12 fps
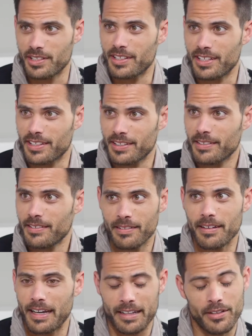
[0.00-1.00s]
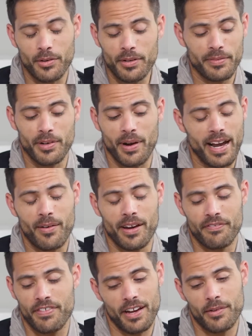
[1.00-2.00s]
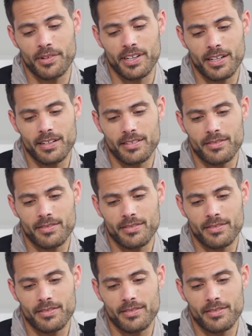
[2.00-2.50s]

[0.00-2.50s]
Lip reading: Like, I don't even know how I found it.